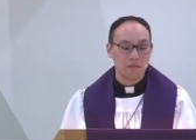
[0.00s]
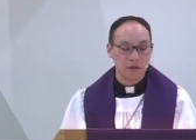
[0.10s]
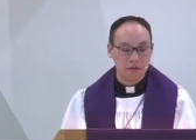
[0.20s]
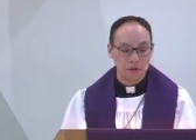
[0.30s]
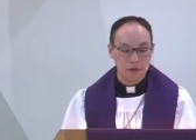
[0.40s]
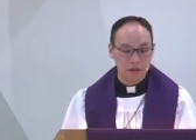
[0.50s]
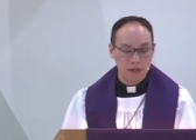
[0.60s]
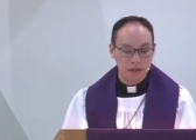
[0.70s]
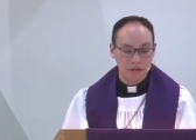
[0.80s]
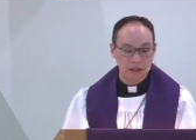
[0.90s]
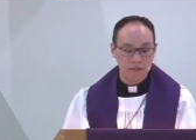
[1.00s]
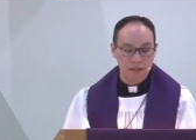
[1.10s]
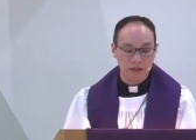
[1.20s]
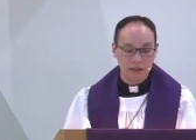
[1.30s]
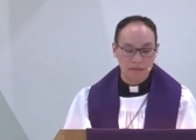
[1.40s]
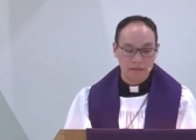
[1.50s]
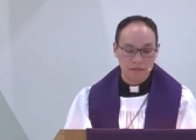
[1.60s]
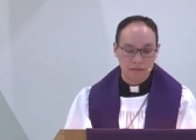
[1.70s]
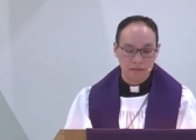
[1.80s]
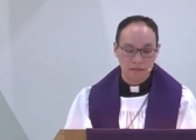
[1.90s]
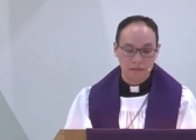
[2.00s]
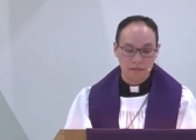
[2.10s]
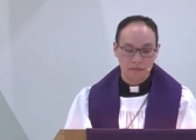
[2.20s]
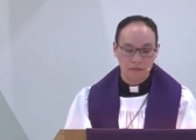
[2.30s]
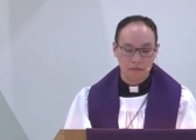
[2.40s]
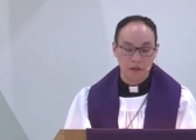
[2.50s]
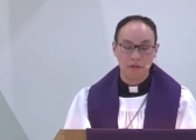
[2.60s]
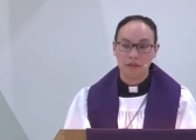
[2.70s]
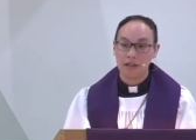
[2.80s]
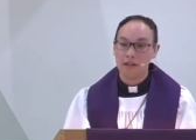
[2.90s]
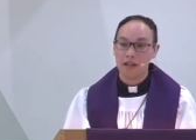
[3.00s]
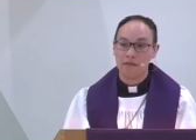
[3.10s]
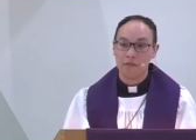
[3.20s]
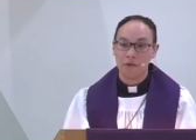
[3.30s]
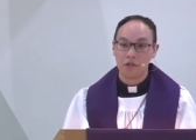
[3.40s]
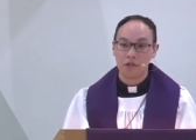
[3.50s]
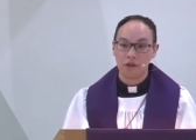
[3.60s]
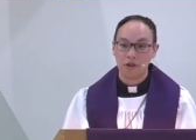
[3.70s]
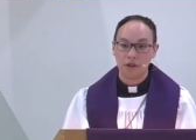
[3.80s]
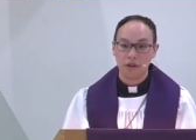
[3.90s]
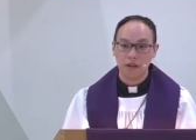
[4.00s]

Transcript: but it's holy at the same time because King David was sure,